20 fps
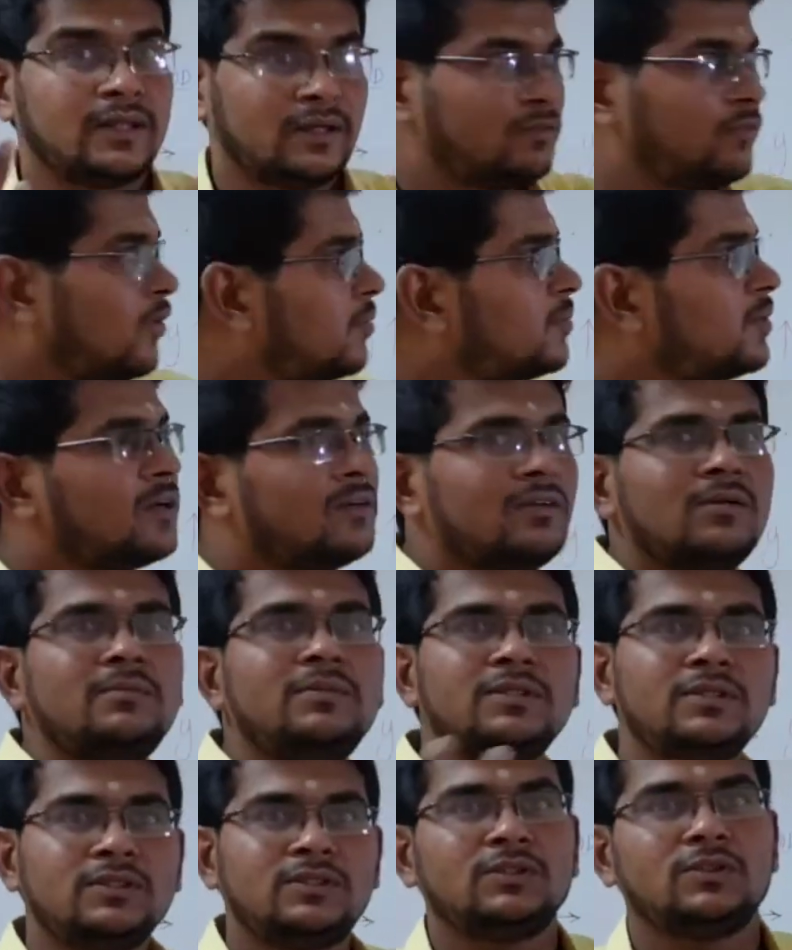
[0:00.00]
then formula
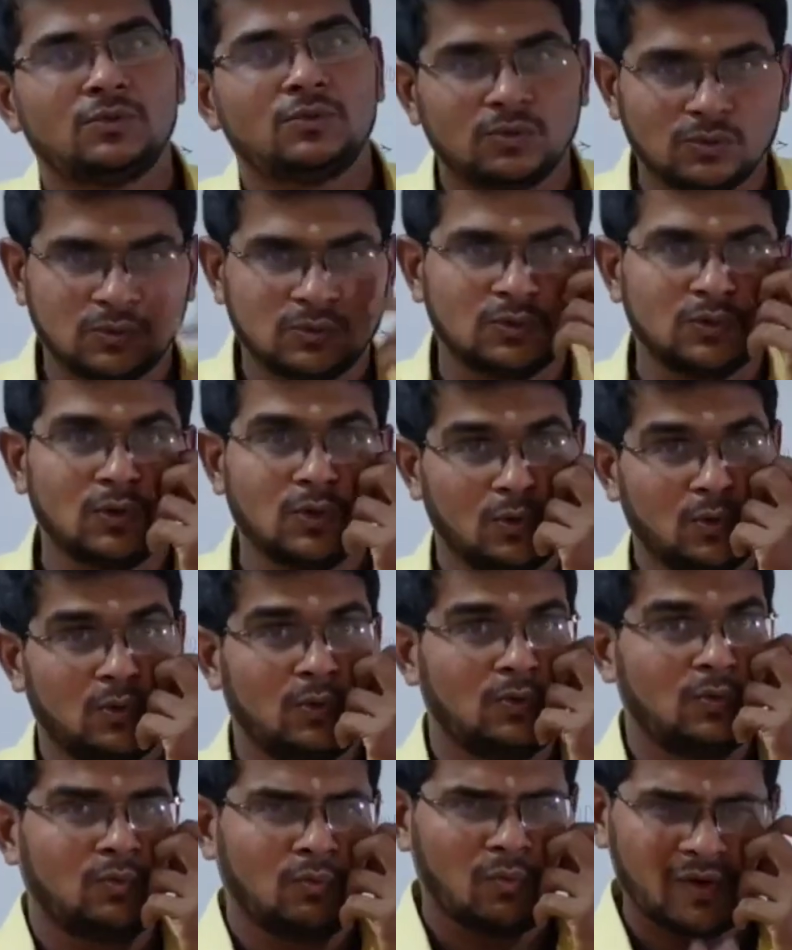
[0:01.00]
will be easy to
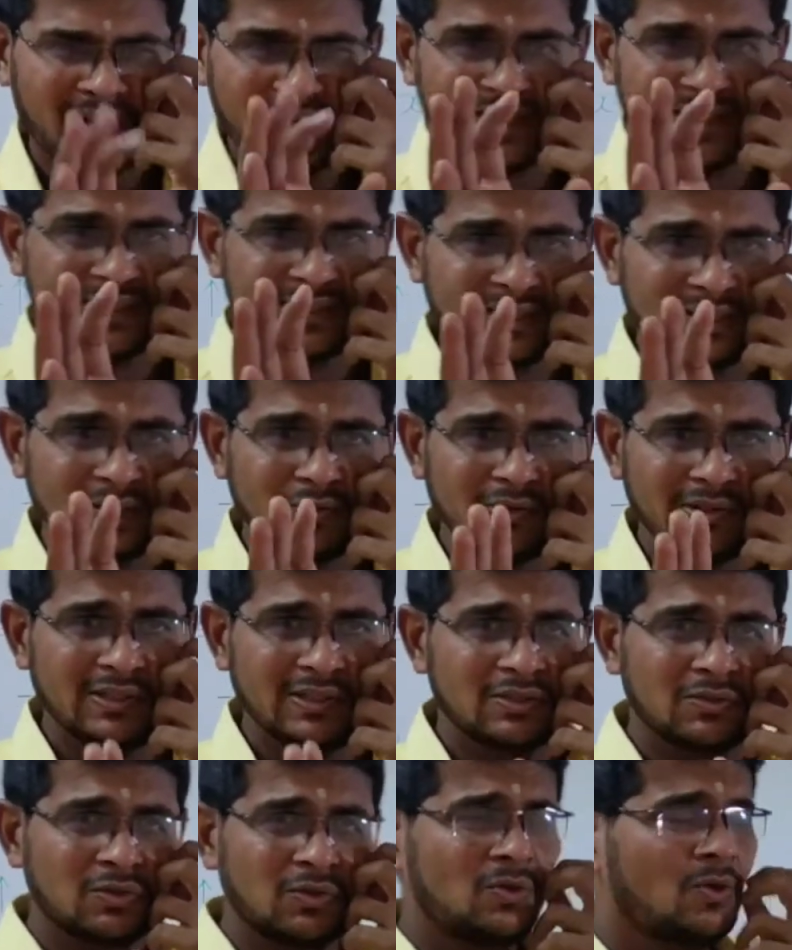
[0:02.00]
know. Only thing you
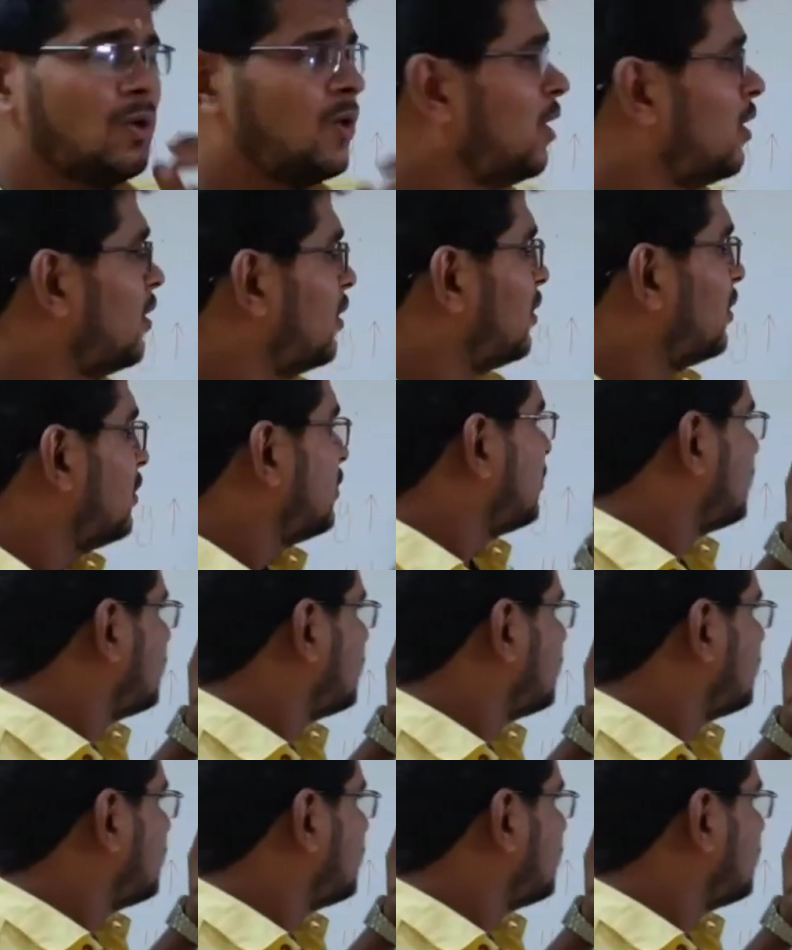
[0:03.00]
need to know,